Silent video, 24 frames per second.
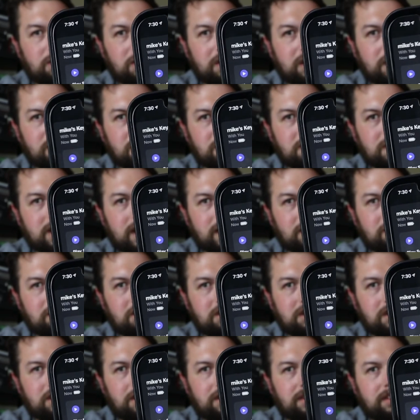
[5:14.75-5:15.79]
get
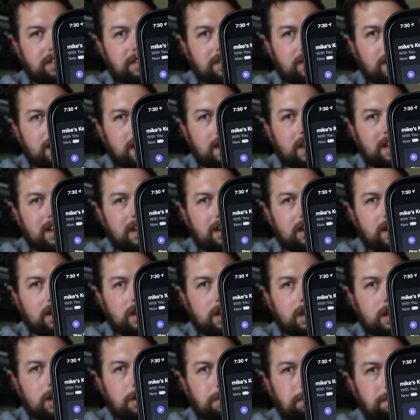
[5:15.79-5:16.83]
directions and
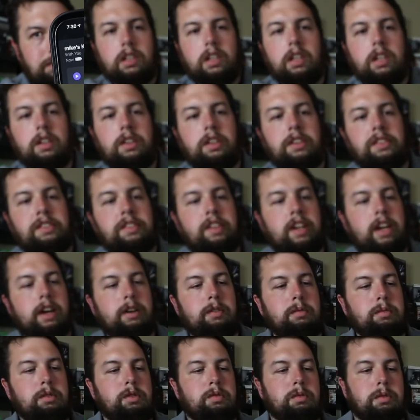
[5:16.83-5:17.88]
the
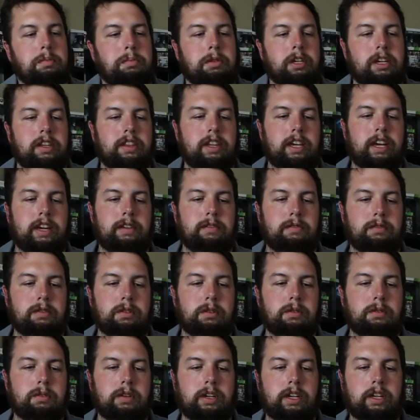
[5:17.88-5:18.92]
sound, which we'll play that real
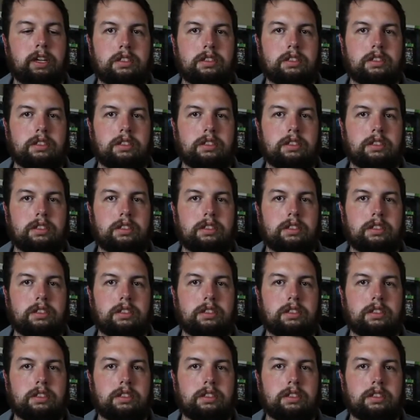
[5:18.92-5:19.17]
quick.